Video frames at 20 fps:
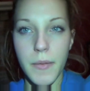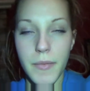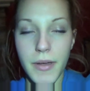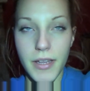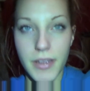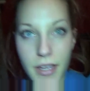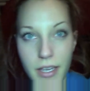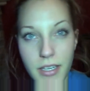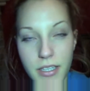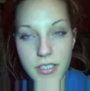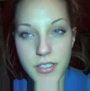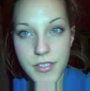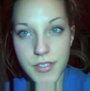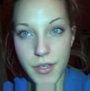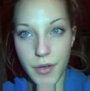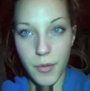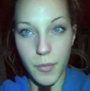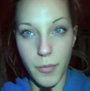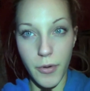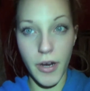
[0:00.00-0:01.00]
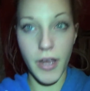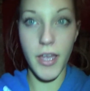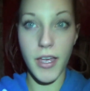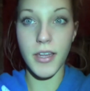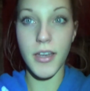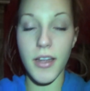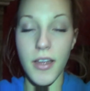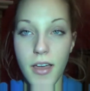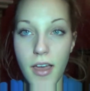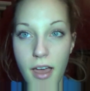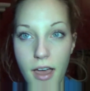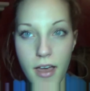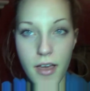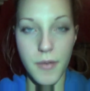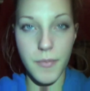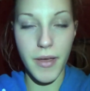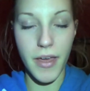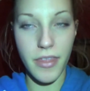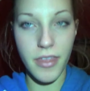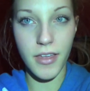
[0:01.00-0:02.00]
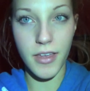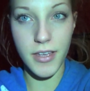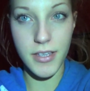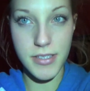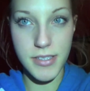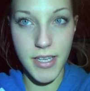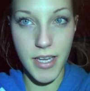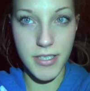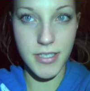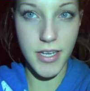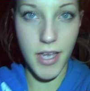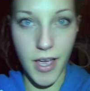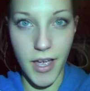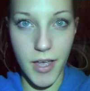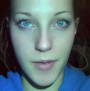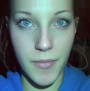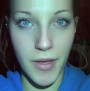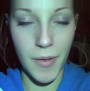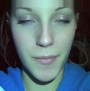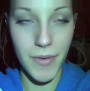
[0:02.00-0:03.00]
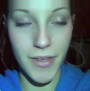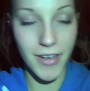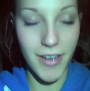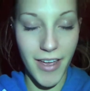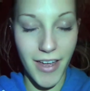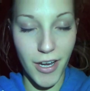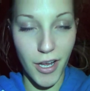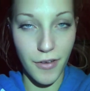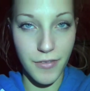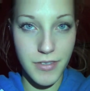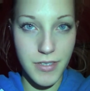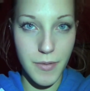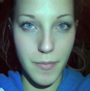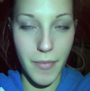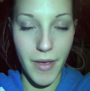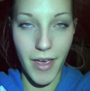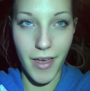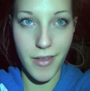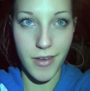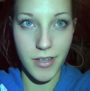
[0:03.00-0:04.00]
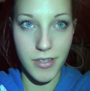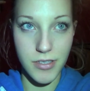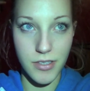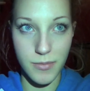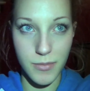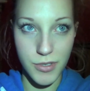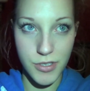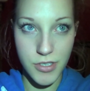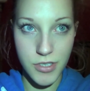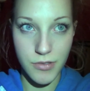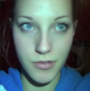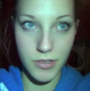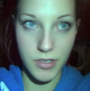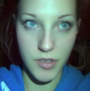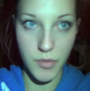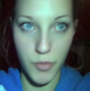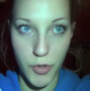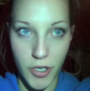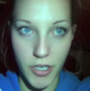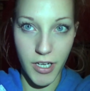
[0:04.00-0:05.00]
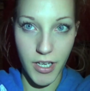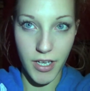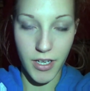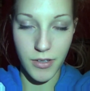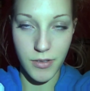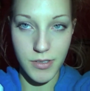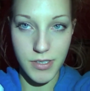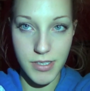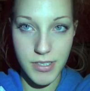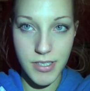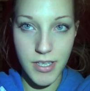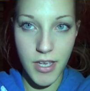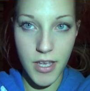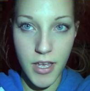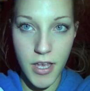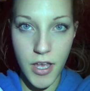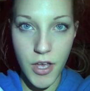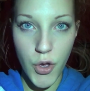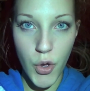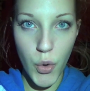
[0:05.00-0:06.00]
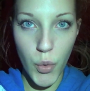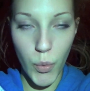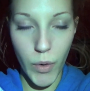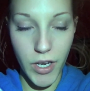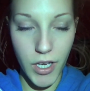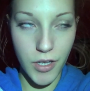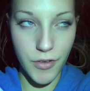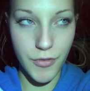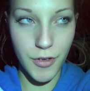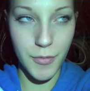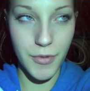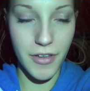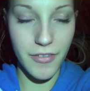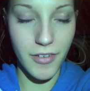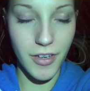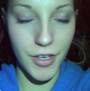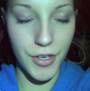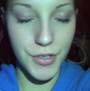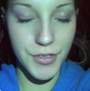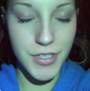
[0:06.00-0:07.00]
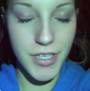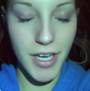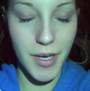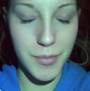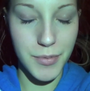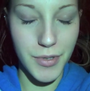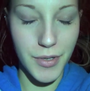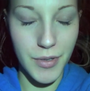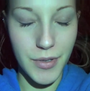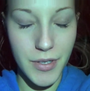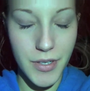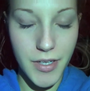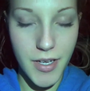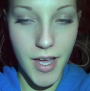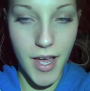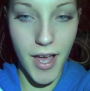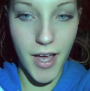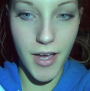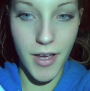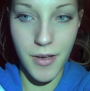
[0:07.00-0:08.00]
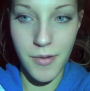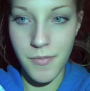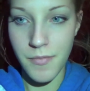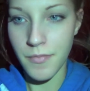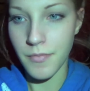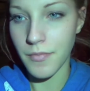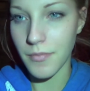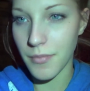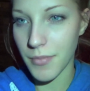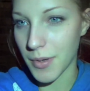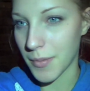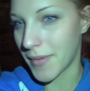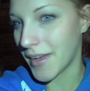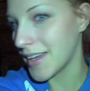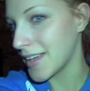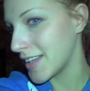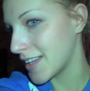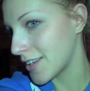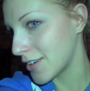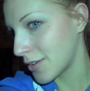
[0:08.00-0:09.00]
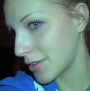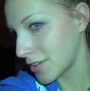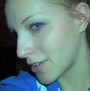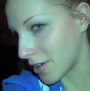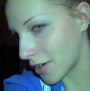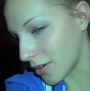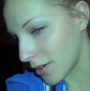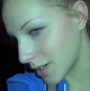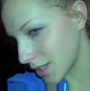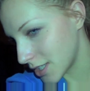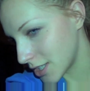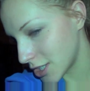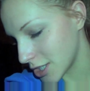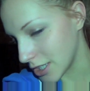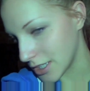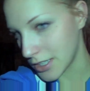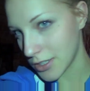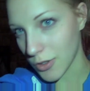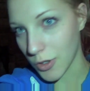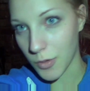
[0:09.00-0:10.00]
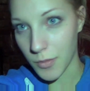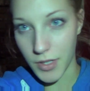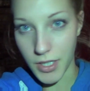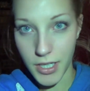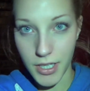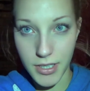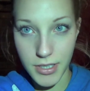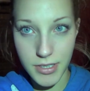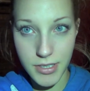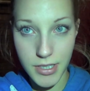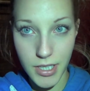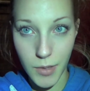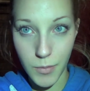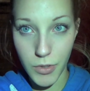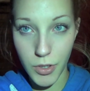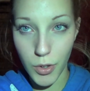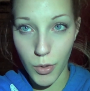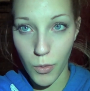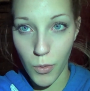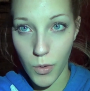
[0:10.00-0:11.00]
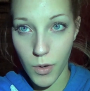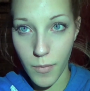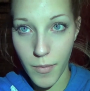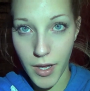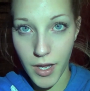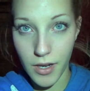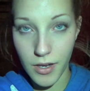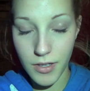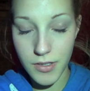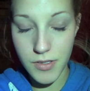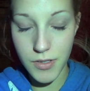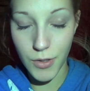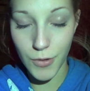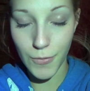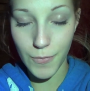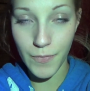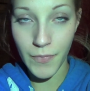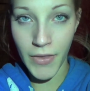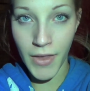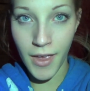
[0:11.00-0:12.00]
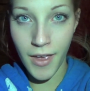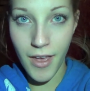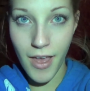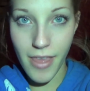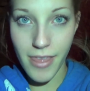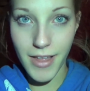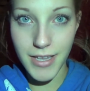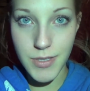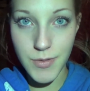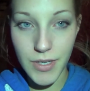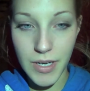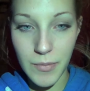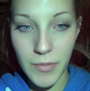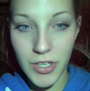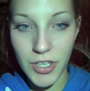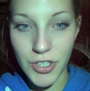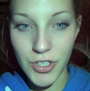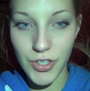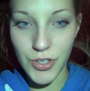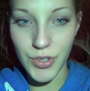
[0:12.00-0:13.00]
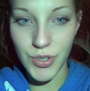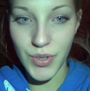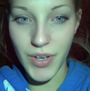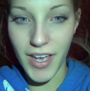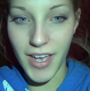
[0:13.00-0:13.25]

My light is so bright. I think it's that time. I'm going to head off to bed. It's almost 2 in the morning. I was waiting for my video to upload. But my little dog just told me that it's time to go to bed. So that's what I'm going to do.